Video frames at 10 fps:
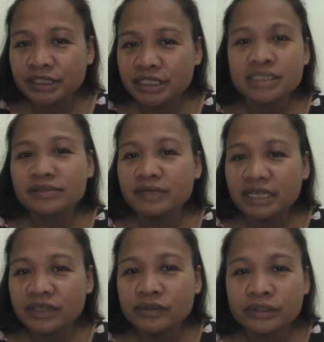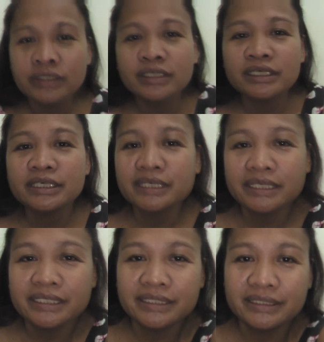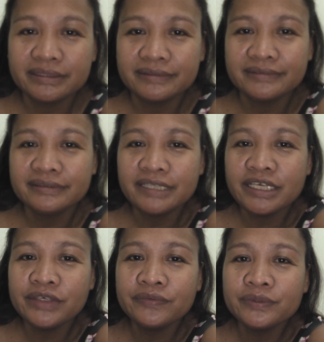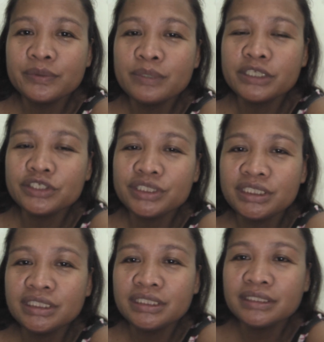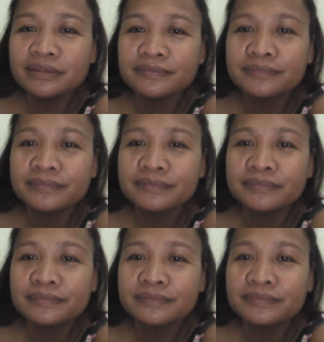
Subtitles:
tea is really good. Thank you for watching.